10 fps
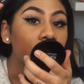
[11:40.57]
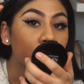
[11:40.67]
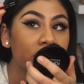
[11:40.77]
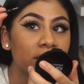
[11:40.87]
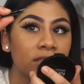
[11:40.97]

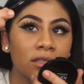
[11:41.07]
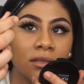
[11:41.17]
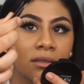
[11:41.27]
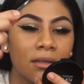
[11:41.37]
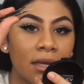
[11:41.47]

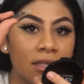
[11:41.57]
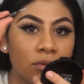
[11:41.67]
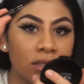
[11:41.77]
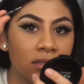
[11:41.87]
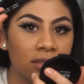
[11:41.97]
tweezers, any
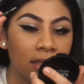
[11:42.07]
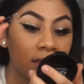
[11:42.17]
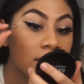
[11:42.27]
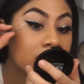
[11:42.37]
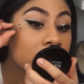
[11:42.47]
tweezers
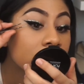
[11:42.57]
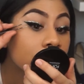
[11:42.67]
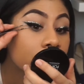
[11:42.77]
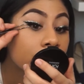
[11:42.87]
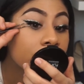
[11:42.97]
like this,
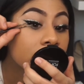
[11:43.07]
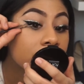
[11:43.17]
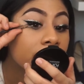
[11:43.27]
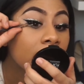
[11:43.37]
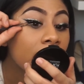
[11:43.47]
they're
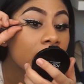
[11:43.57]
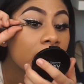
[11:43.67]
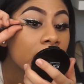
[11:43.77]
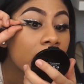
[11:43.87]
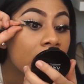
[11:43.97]
pointy flat,
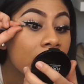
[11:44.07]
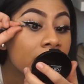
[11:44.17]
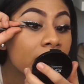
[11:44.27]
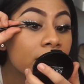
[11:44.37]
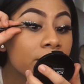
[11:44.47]

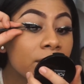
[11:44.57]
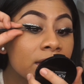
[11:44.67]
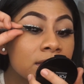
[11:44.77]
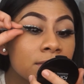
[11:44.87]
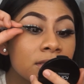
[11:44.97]
and I
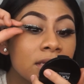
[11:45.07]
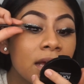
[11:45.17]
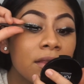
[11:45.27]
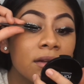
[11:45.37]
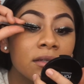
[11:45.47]
compress them
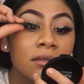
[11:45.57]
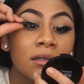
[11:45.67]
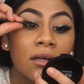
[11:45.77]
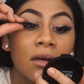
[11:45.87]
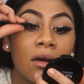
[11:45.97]
together.
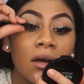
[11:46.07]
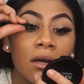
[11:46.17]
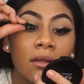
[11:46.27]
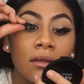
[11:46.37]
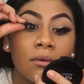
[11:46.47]

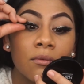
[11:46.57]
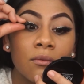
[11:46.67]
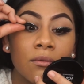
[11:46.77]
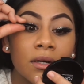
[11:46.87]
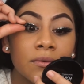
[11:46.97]

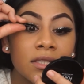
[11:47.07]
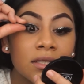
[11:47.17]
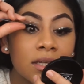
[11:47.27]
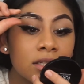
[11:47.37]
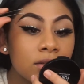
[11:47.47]
One
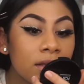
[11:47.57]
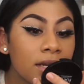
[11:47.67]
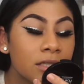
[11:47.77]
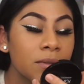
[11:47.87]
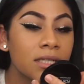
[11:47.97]
reason I do
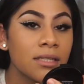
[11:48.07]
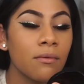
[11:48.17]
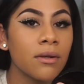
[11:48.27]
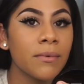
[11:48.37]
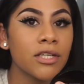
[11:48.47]
that is because I
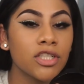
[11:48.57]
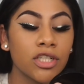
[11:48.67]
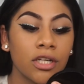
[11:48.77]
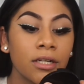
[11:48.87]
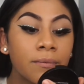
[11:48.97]
want to make
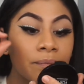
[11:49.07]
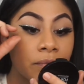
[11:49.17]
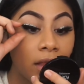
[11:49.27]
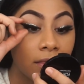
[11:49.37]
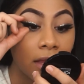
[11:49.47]
sure
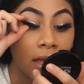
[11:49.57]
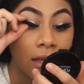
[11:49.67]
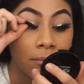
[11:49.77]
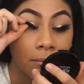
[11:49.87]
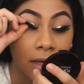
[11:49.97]

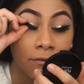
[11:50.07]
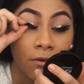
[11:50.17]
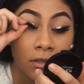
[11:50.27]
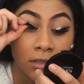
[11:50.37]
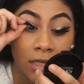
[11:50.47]
that my
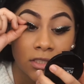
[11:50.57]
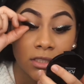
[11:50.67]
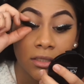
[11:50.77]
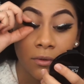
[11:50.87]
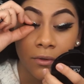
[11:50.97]
false
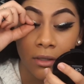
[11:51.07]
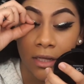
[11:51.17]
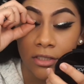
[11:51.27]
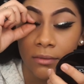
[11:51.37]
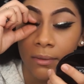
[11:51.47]
lashes and the real
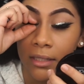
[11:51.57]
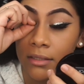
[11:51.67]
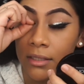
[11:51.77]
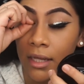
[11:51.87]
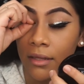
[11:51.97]
lashes
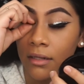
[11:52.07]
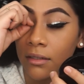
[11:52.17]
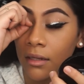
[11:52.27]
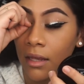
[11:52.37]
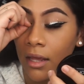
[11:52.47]
blend together.